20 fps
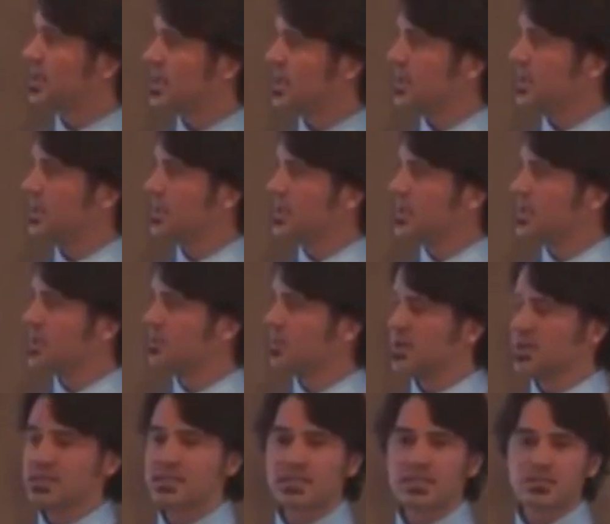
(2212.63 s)
it in, your
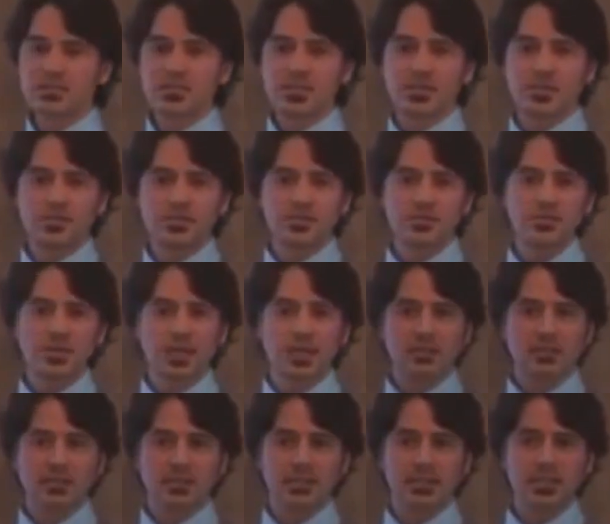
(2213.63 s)
blood starts to go too
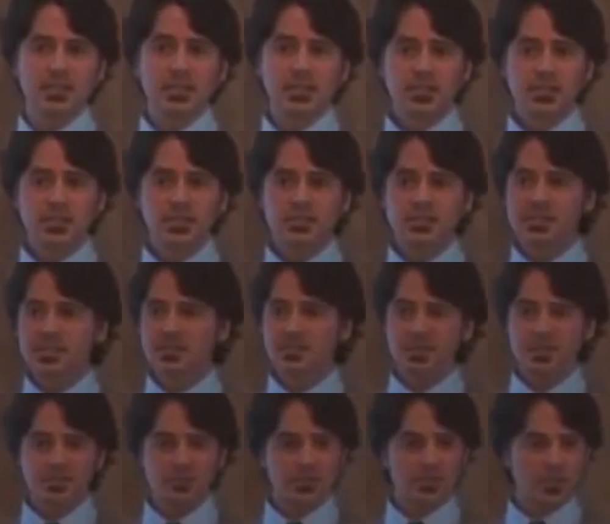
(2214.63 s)
alkaline, you're going to slip
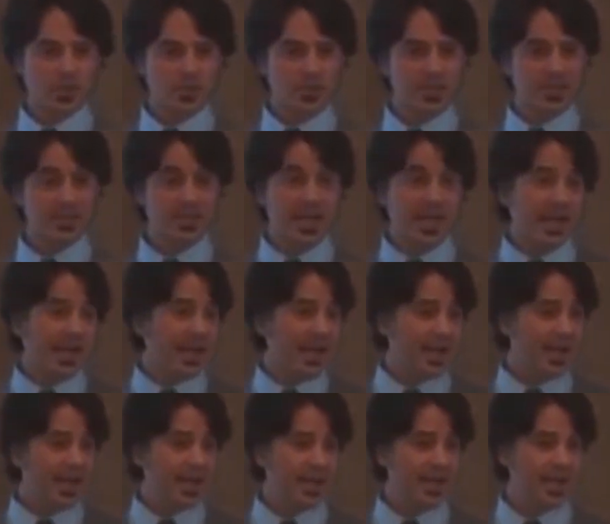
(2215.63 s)
into a coma and die.
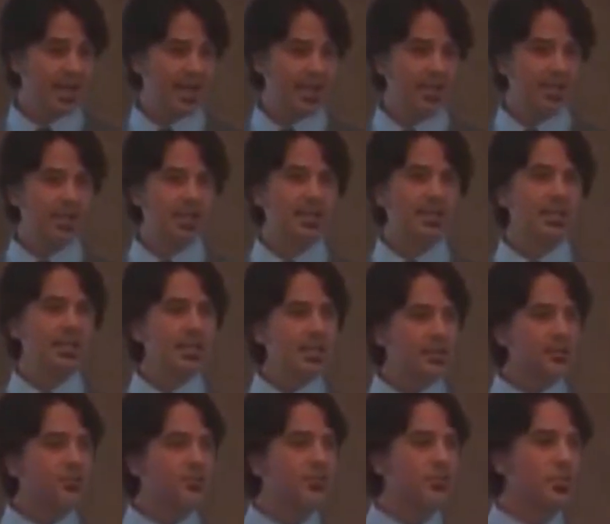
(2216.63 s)

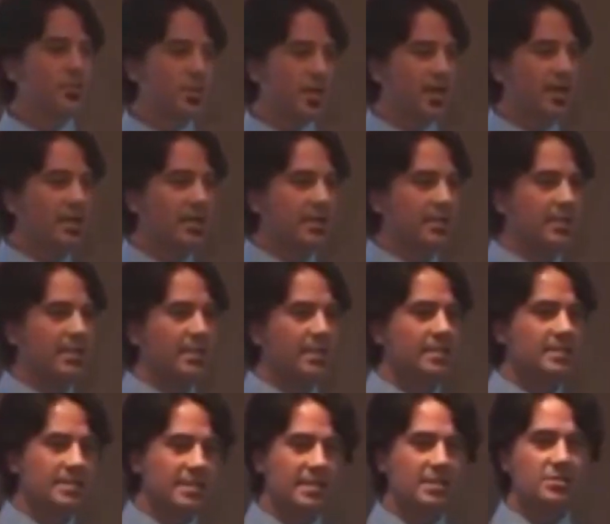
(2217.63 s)
If your body
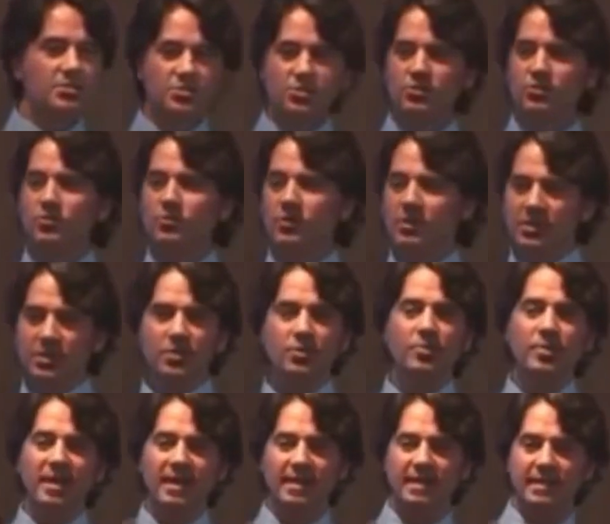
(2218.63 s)
didn't do what your
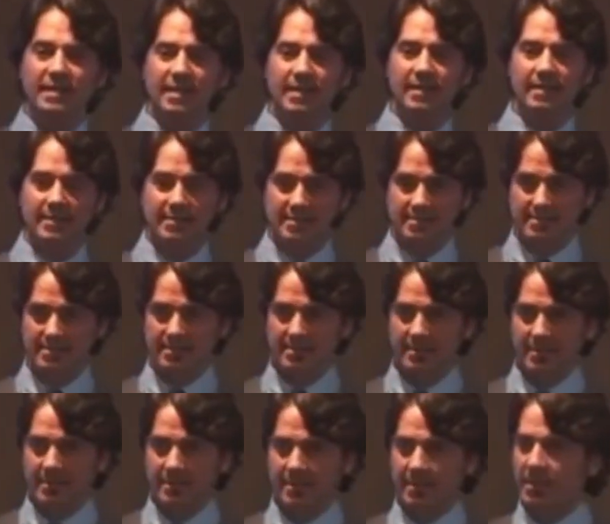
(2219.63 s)
body does.
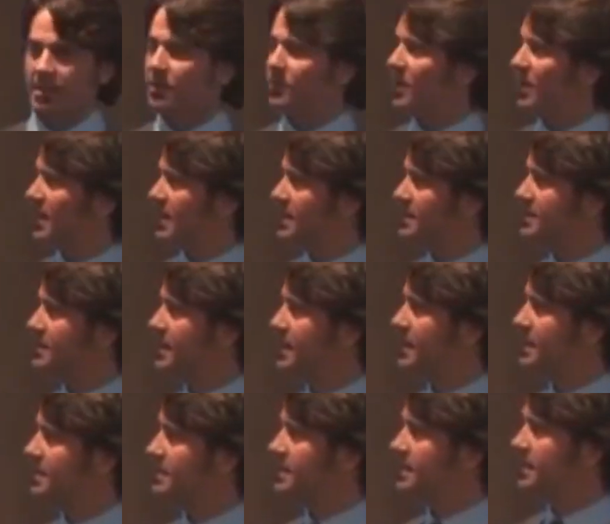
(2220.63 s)
Your body
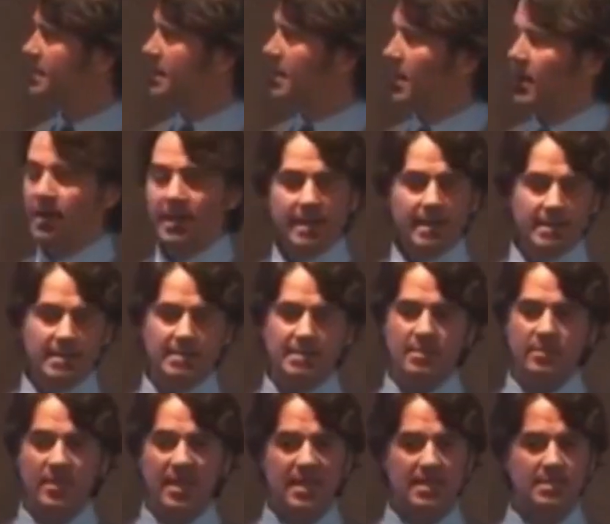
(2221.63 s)
says, all right, I need
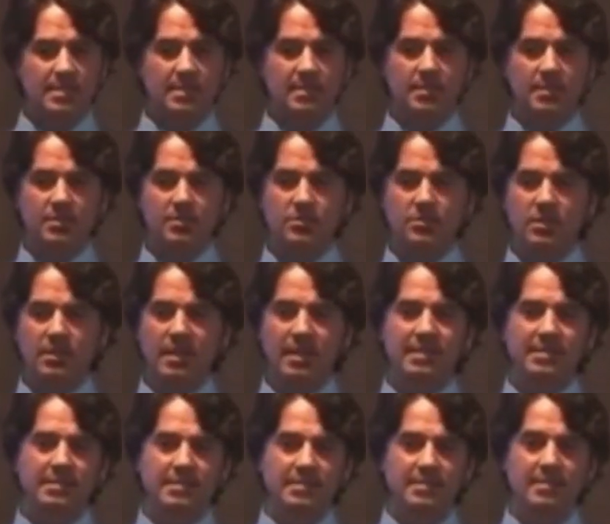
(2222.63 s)
some acid to
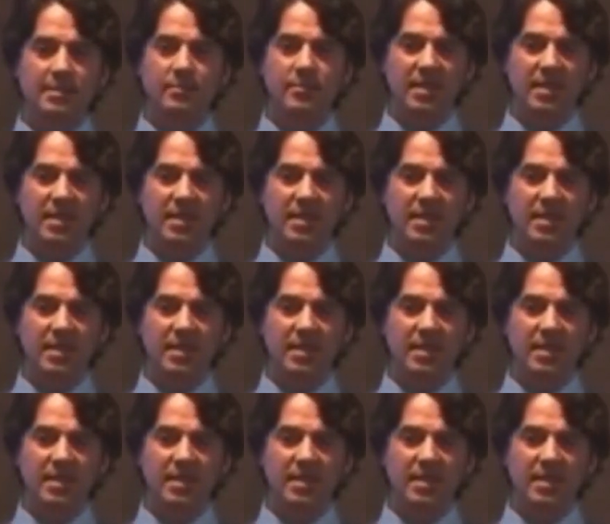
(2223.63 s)
neutralize this